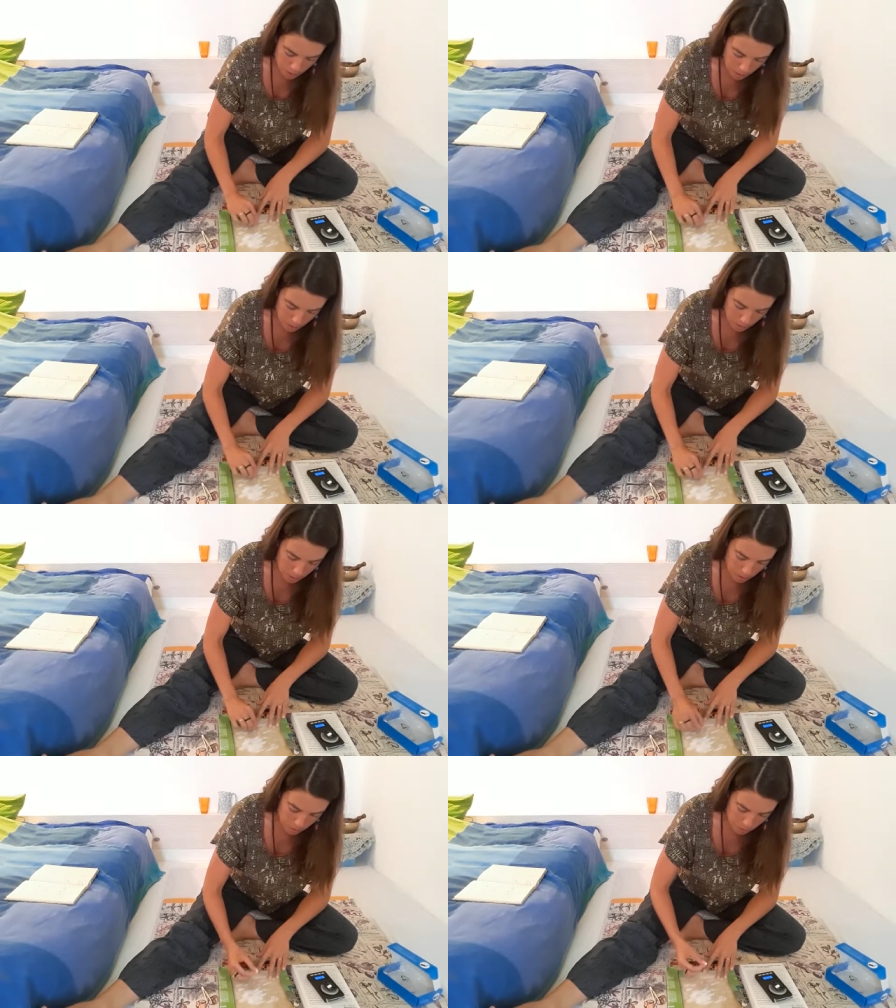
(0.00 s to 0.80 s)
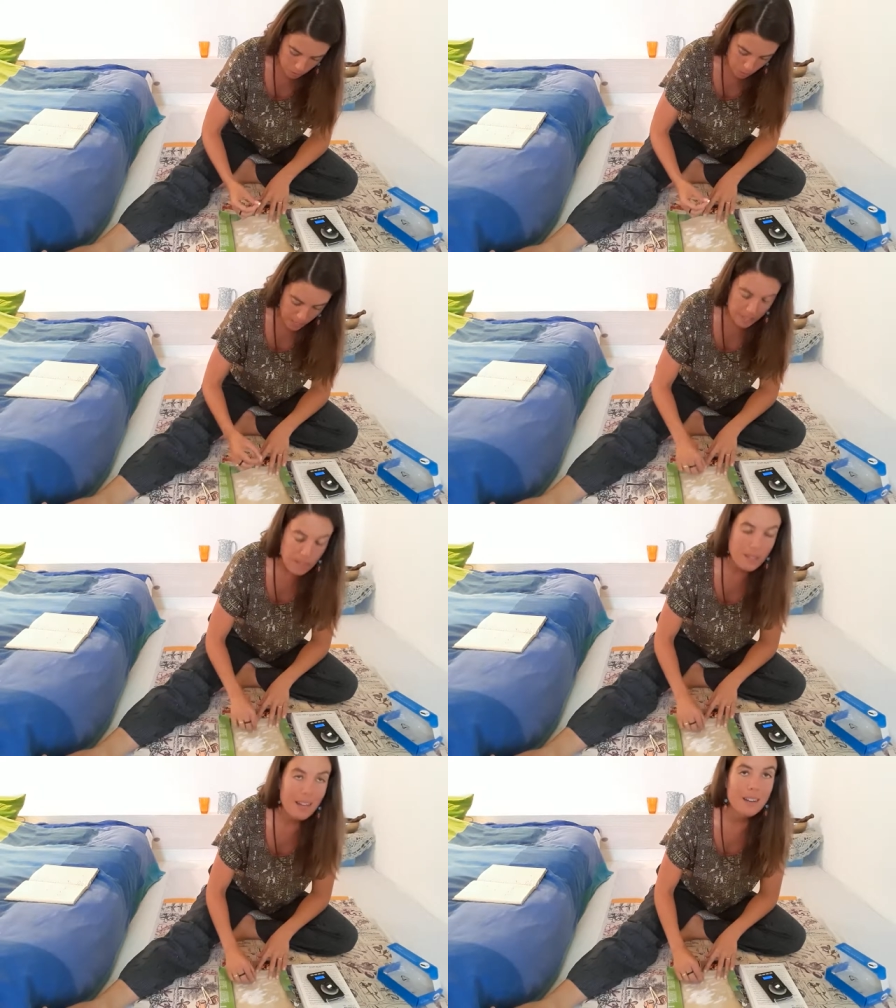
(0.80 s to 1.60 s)
uh, the weighing
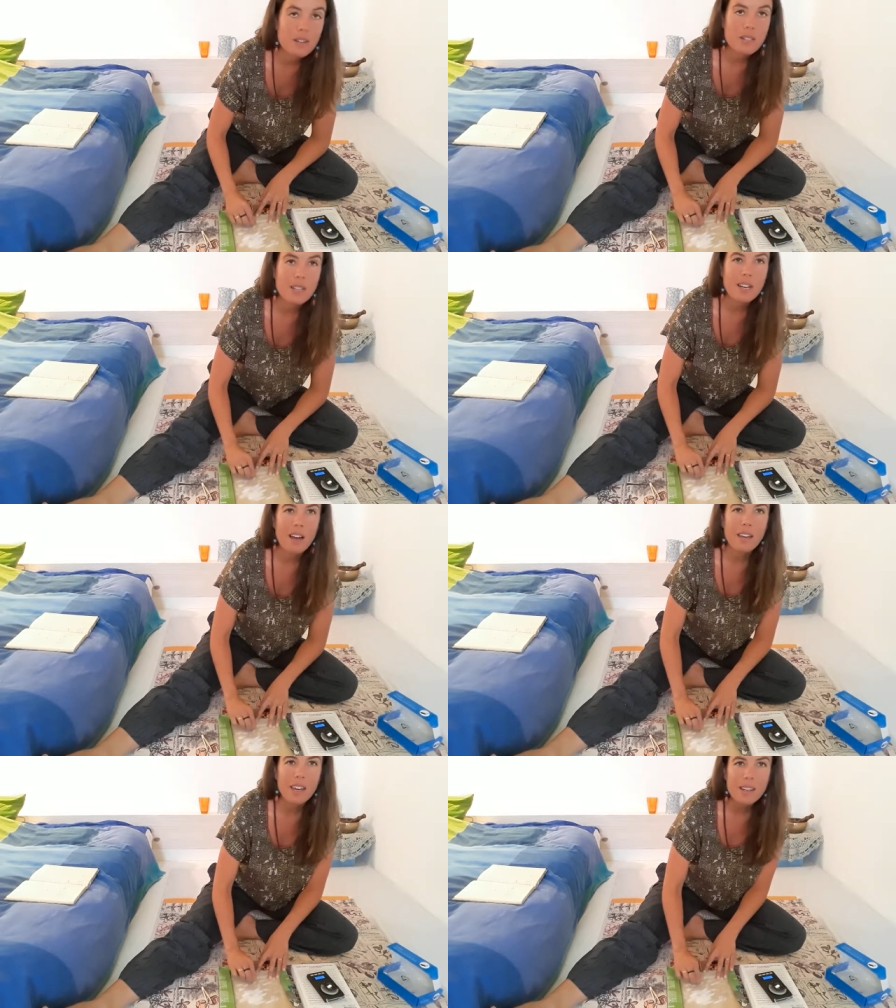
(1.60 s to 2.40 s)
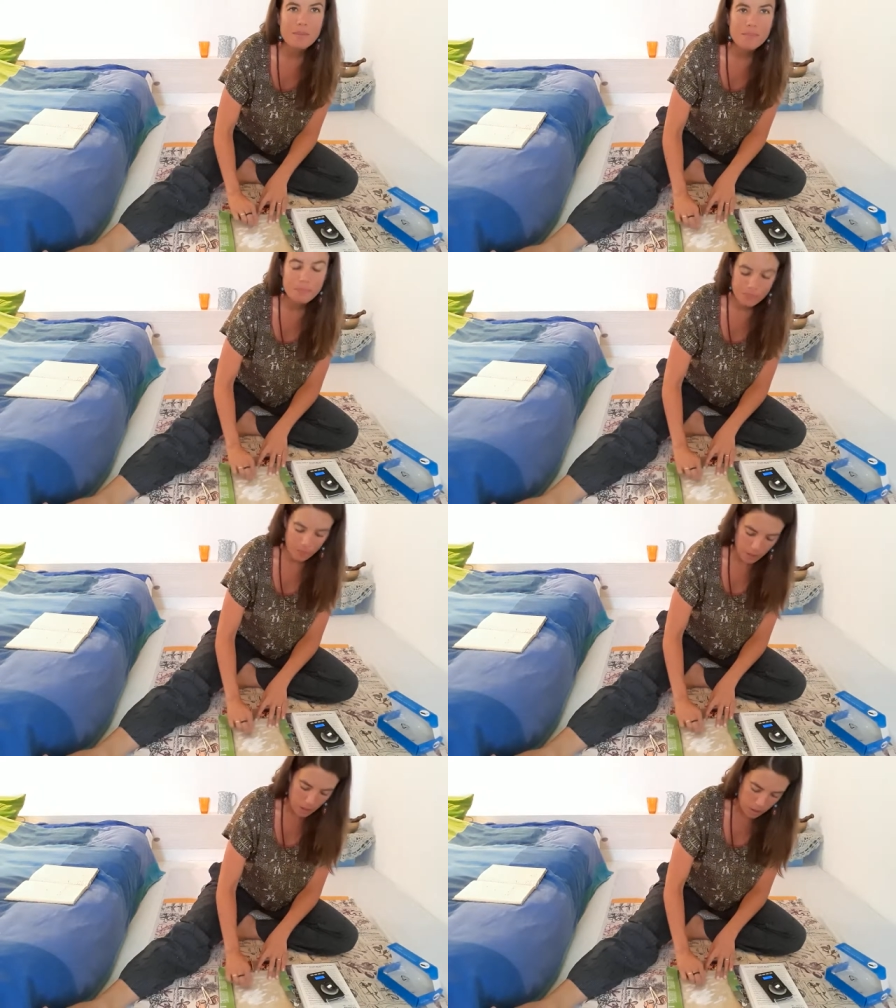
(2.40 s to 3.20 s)
scales doesn't like it.
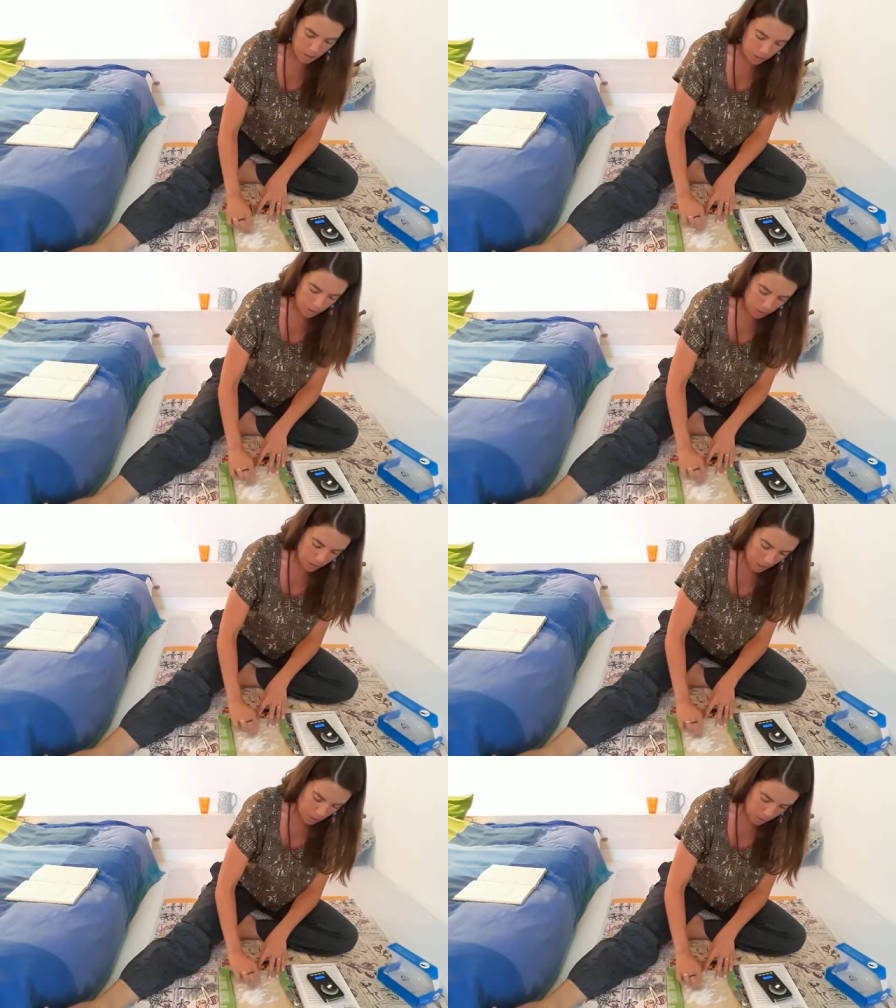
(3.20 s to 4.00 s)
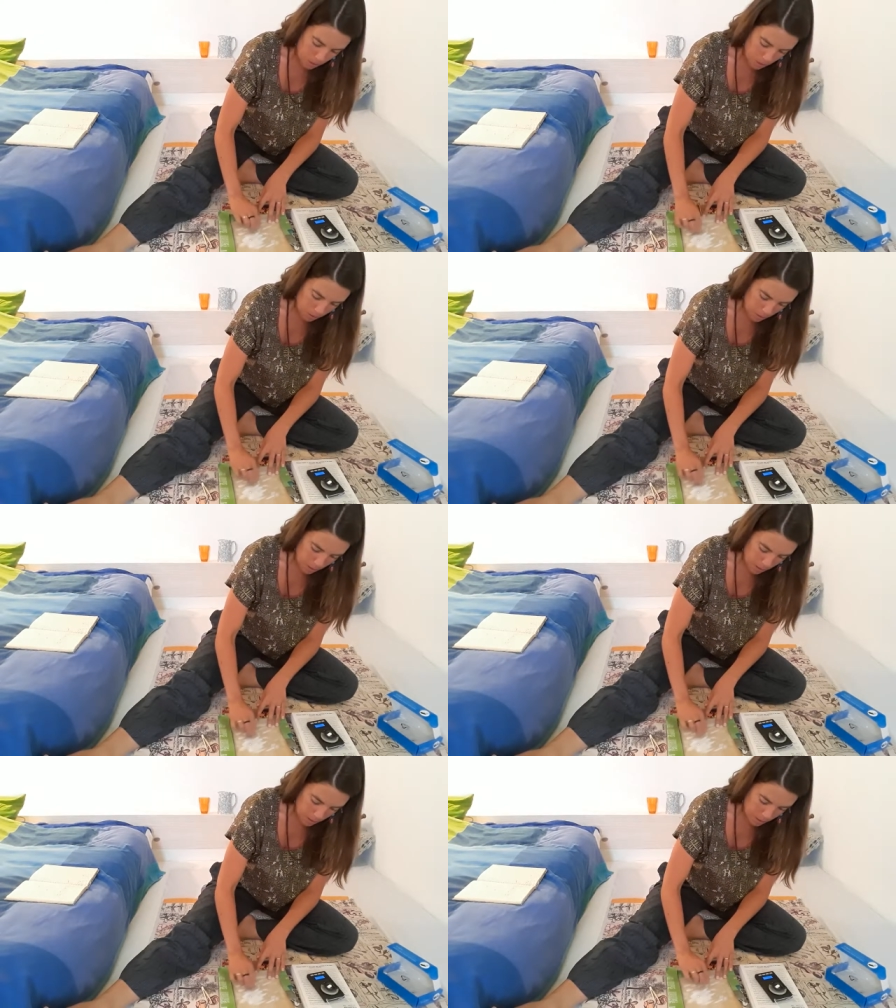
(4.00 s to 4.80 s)
So
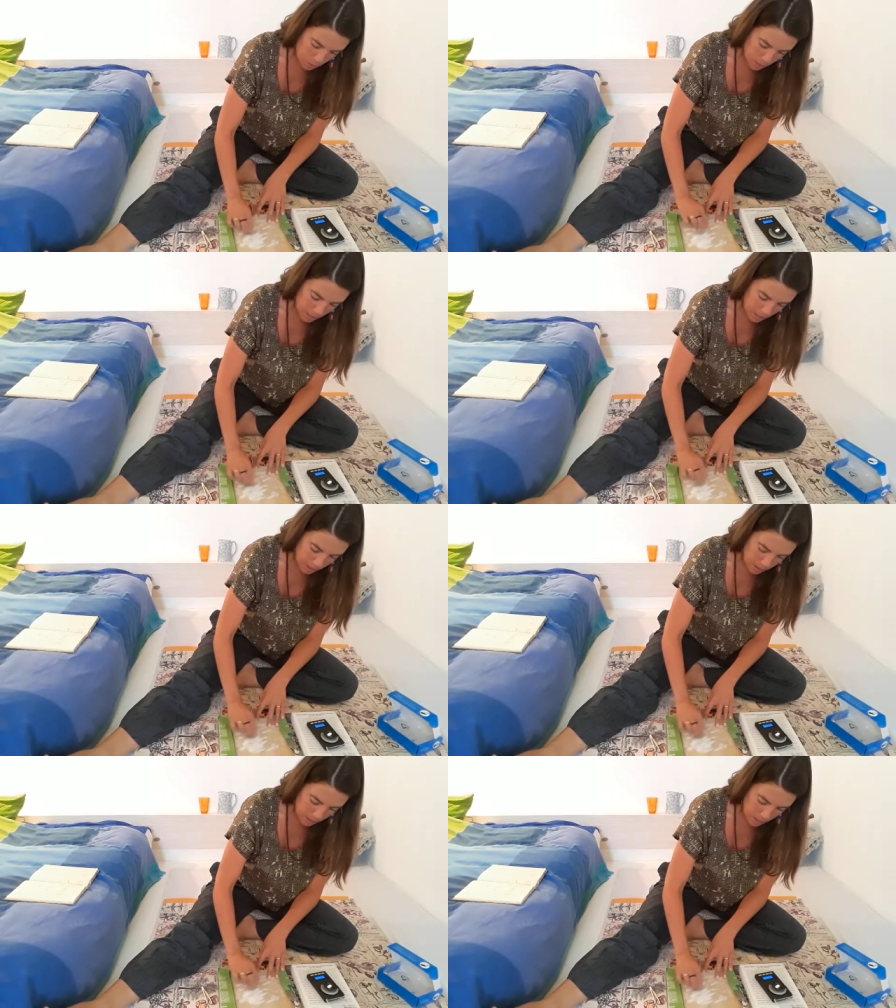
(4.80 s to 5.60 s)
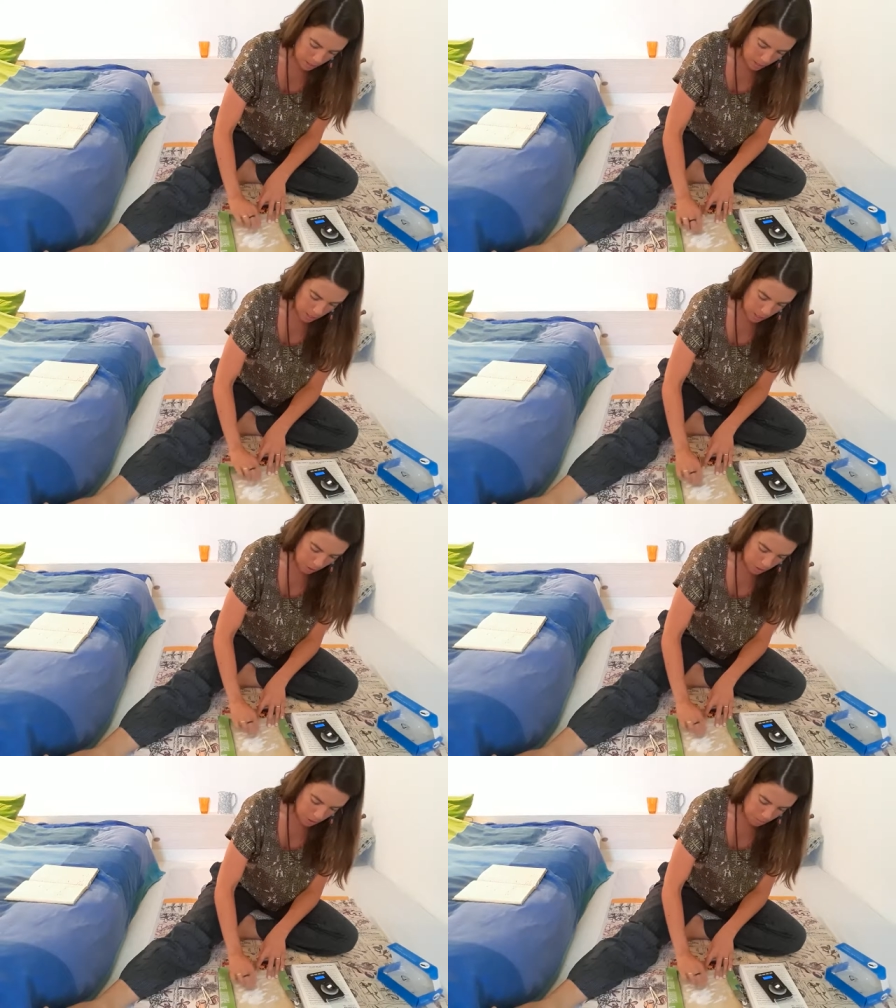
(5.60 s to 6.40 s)
that's why I
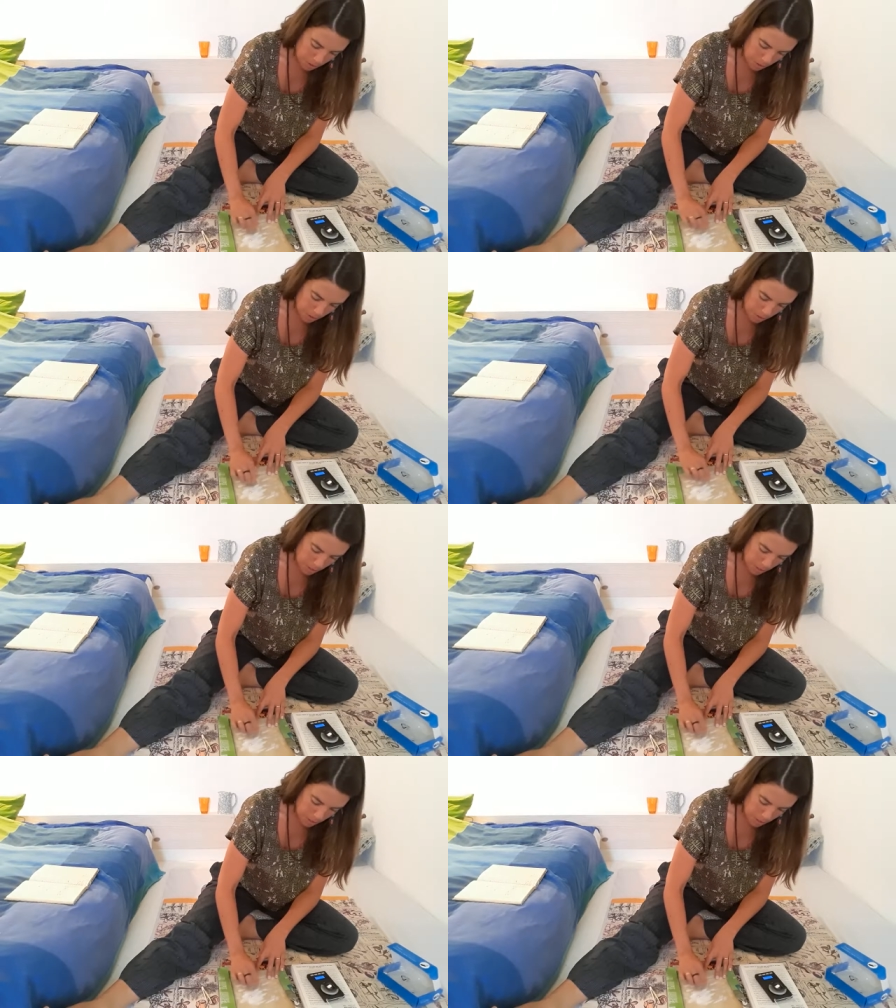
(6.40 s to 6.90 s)
use them, just because